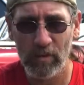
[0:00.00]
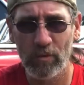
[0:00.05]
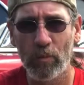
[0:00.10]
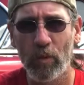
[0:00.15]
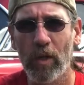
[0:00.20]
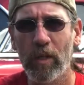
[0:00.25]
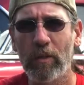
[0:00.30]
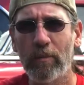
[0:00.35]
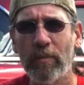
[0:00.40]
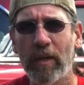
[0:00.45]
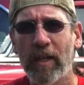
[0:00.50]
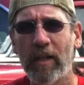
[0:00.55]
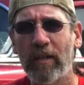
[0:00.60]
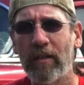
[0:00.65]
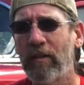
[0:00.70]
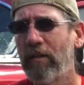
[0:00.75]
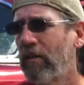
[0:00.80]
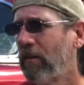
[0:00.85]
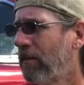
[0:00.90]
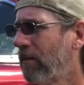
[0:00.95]
Working man.
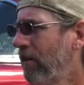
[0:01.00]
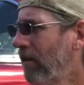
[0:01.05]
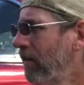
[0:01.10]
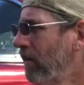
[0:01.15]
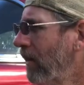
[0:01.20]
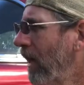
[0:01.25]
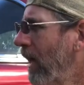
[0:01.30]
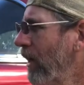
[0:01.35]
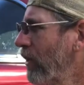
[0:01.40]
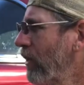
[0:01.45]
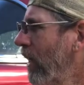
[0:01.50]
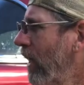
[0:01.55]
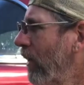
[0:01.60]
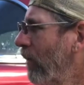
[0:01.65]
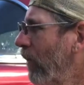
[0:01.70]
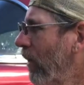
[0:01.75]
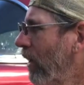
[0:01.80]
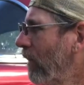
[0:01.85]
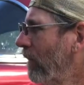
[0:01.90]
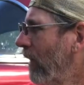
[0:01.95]

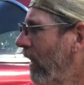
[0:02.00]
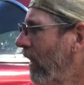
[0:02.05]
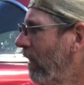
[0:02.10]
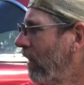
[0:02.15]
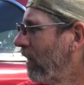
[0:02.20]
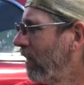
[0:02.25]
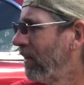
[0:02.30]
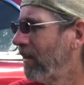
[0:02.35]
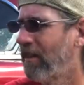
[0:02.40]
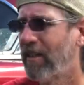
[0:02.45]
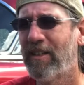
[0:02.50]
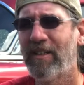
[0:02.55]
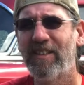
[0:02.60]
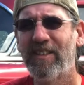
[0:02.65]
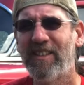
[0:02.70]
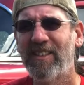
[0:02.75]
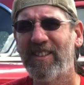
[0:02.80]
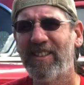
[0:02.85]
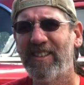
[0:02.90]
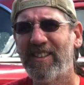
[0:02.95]
Hashtag working man.
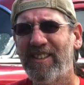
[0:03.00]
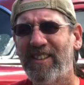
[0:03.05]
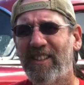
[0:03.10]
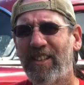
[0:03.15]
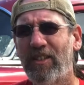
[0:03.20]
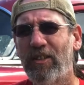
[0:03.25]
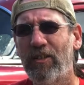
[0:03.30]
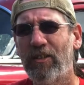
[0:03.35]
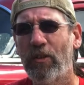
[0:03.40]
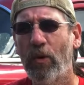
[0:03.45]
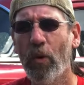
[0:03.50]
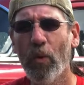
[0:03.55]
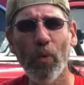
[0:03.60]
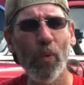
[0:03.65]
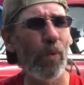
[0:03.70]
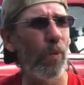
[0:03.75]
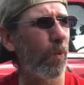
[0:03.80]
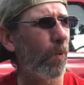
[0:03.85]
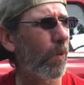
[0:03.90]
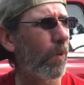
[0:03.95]

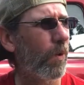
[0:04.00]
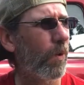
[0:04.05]
Oh.